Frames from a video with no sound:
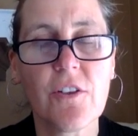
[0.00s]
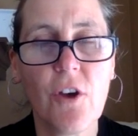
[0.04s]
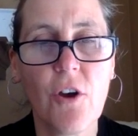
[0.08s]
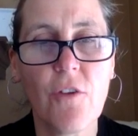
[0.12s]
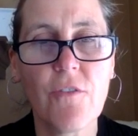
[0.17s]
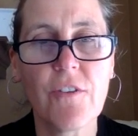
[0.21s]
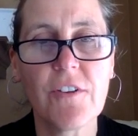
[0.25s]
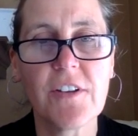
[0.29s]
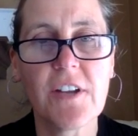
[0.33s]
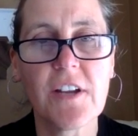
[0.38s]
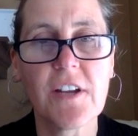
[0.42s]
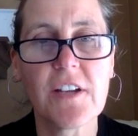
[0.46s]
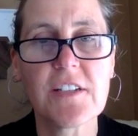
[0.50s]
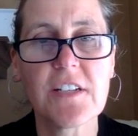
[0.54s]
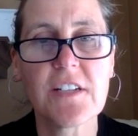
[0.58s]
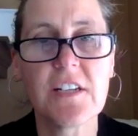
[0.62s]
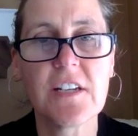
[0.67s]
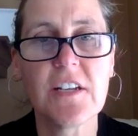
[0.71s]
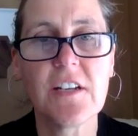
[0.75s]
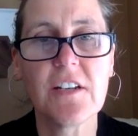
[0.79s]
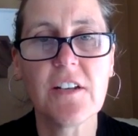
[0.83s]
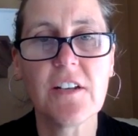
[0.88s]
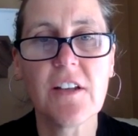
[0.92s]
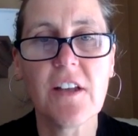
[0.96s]

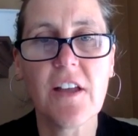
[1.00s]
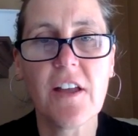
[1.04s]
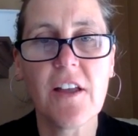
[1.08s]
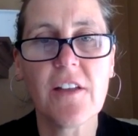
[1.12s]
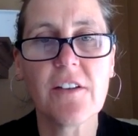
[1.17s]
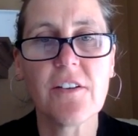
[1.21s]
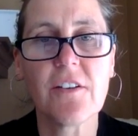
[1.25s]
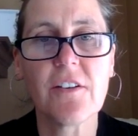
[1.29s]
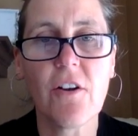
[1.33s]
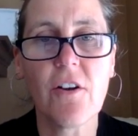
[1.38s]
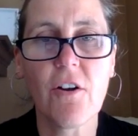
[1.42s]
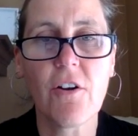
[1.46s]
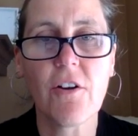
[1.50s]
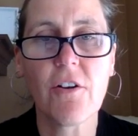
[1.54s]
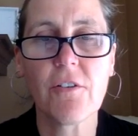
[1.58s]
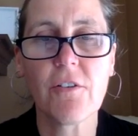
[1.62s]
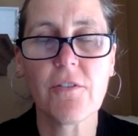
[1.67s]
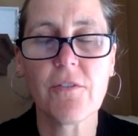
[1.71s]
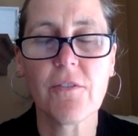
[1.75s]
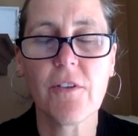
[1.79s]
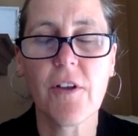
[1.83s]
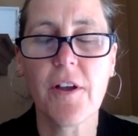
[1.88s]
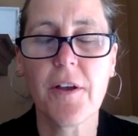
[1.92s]
COVID-19 and our